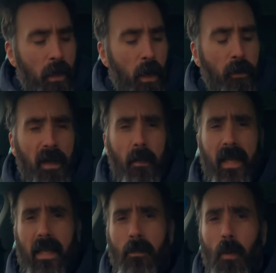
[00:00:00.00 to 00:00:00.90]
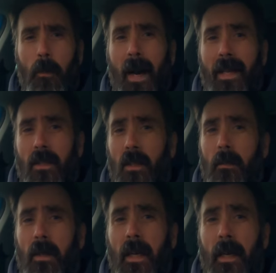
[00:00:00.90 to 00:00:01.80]
Hopefully i gonna get some more bites on
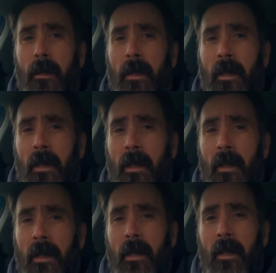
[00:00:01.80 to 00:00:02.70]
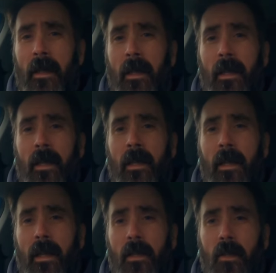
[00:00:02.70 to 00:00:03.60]
them. Uh,
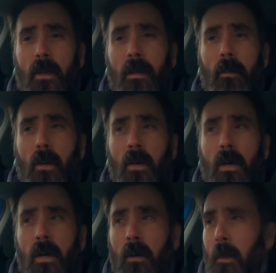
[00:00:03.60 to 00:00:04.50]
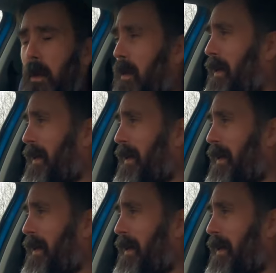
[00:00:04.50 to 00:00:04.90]
I'll enjoy it more, but